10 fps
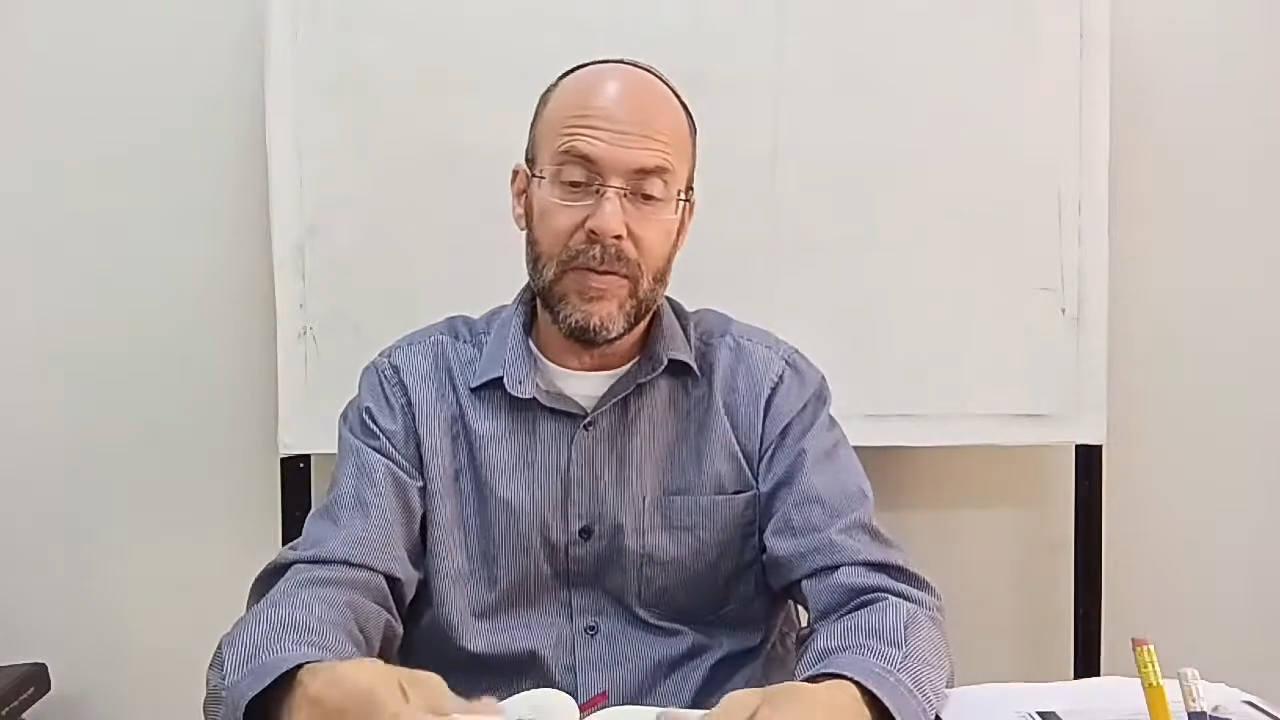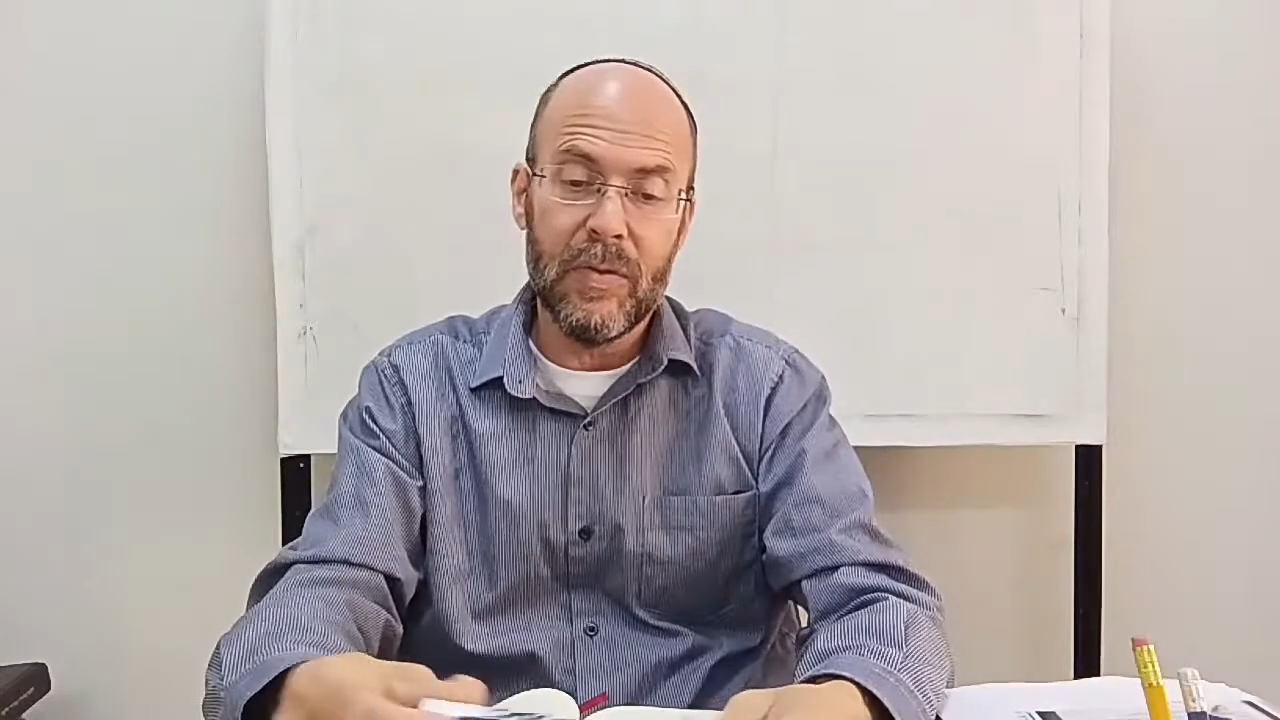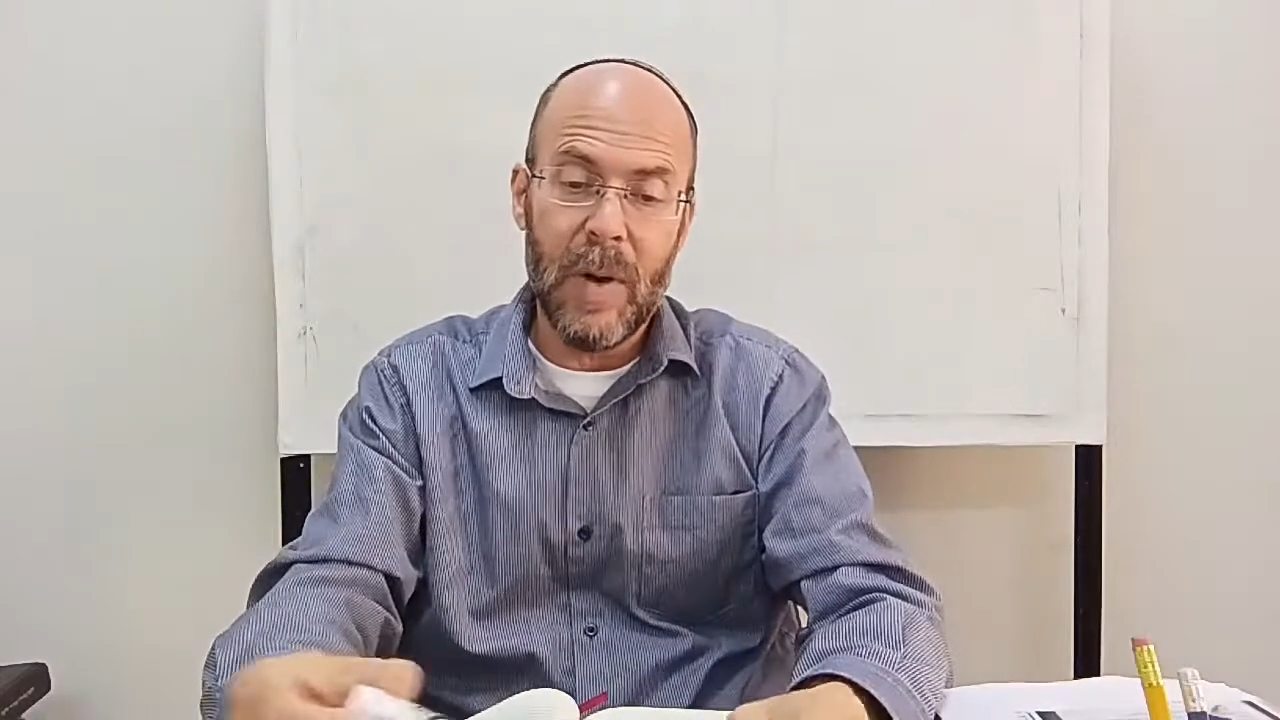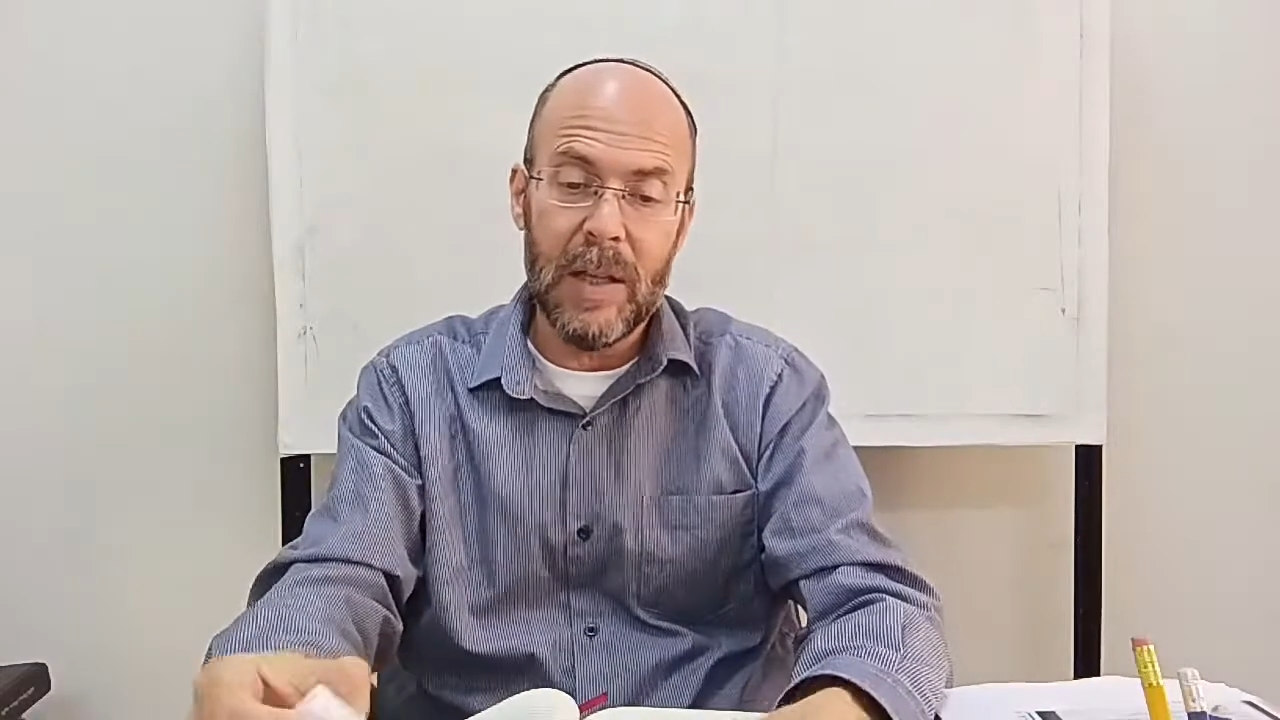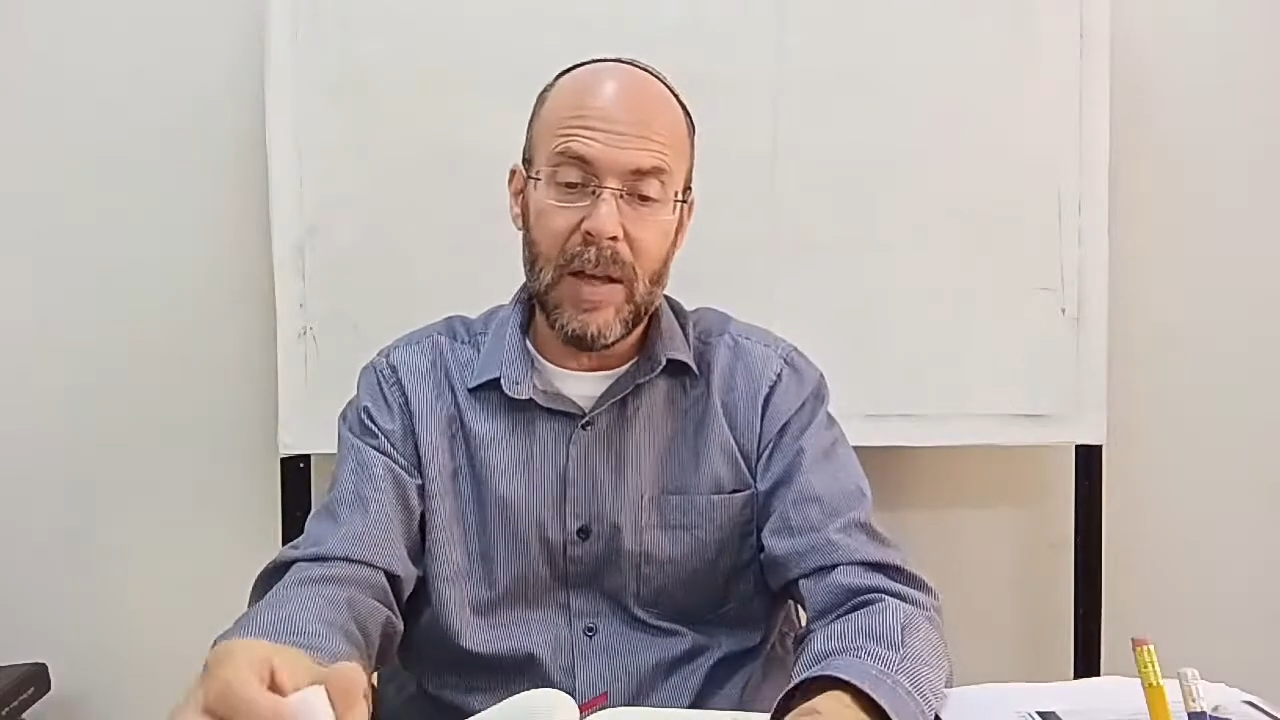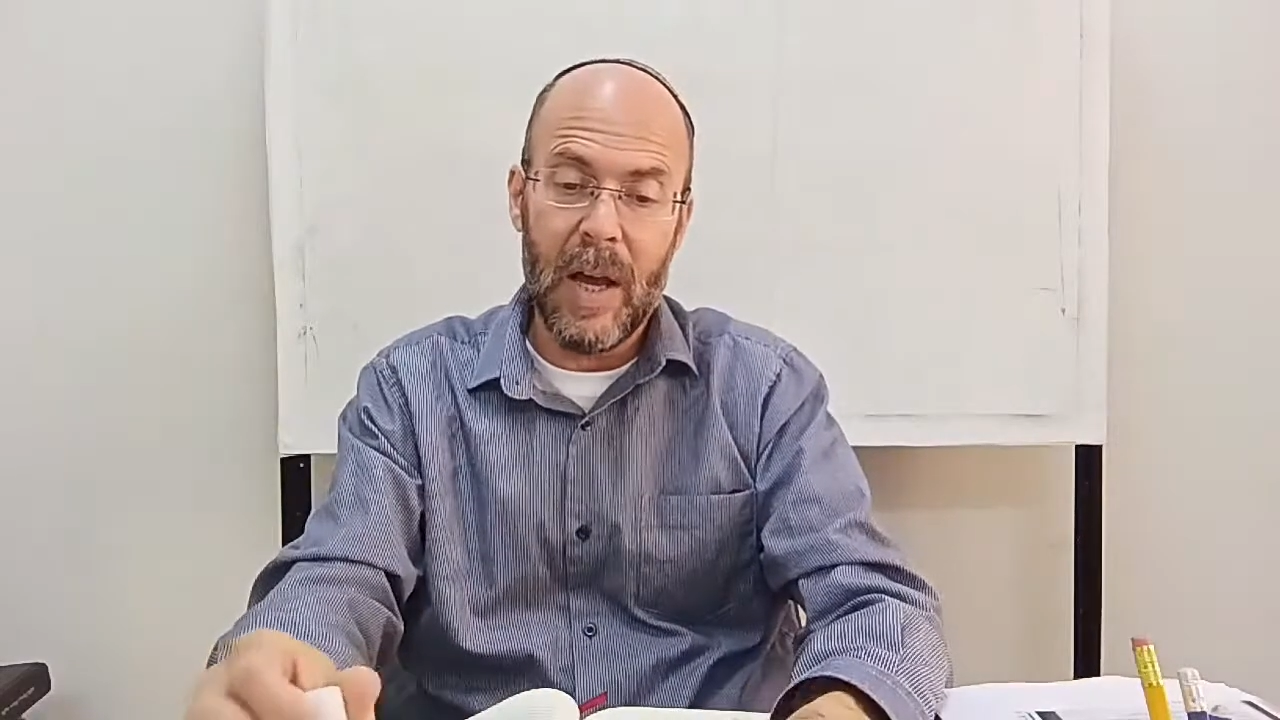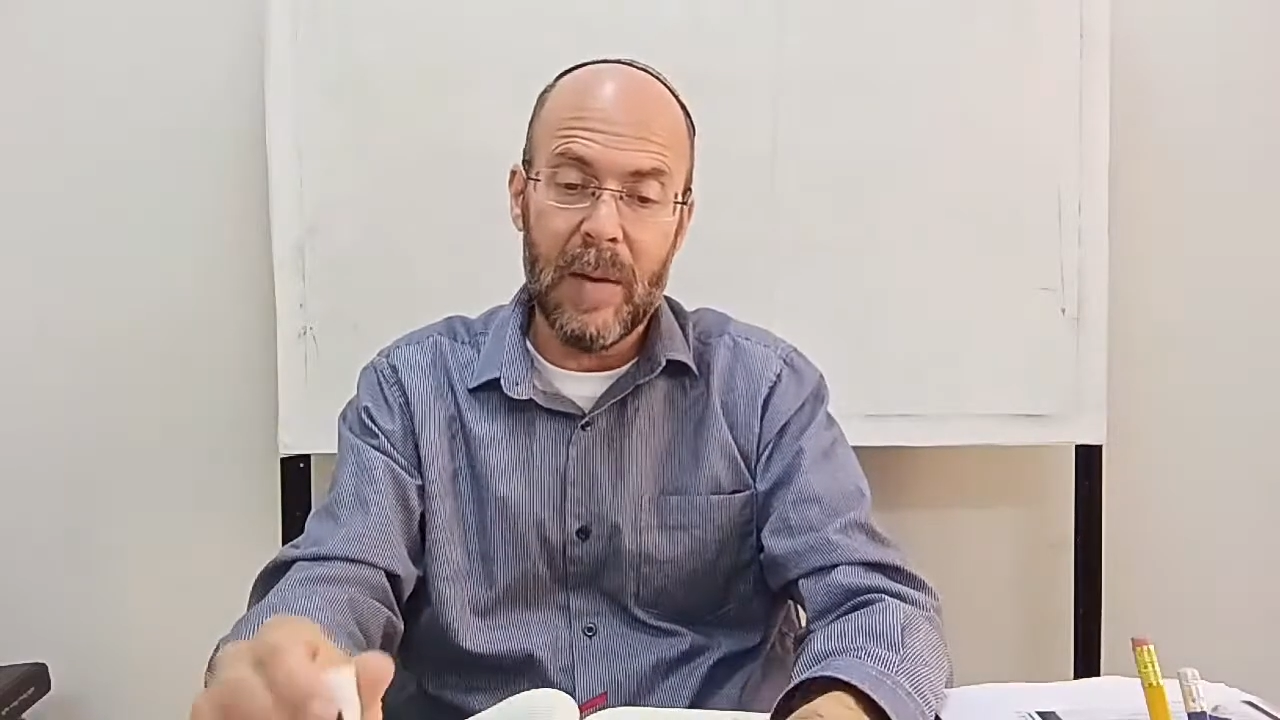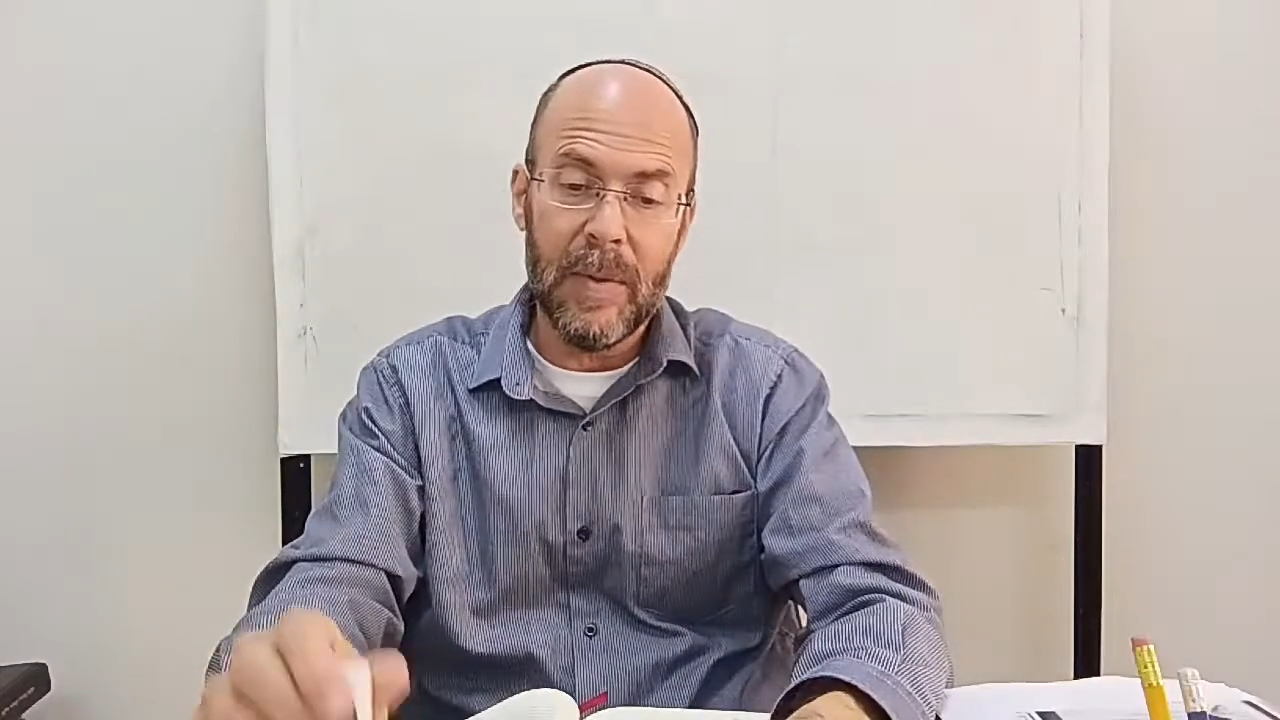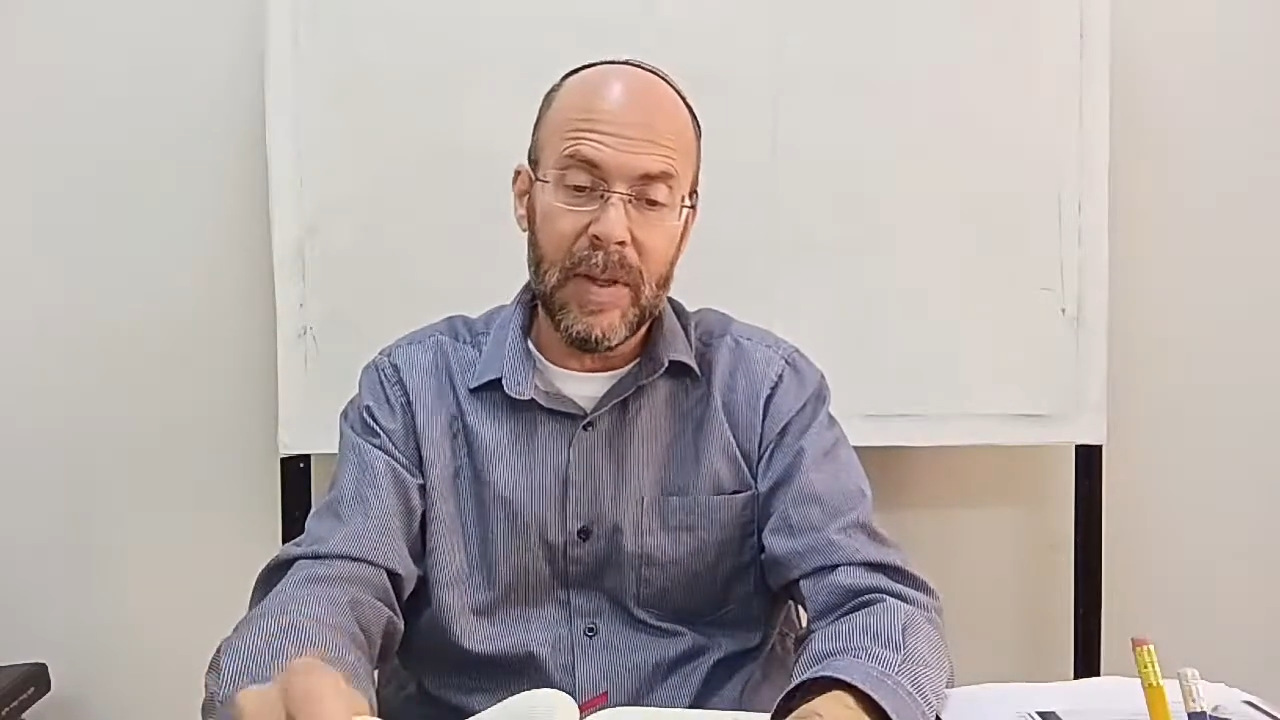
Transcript: Shema time,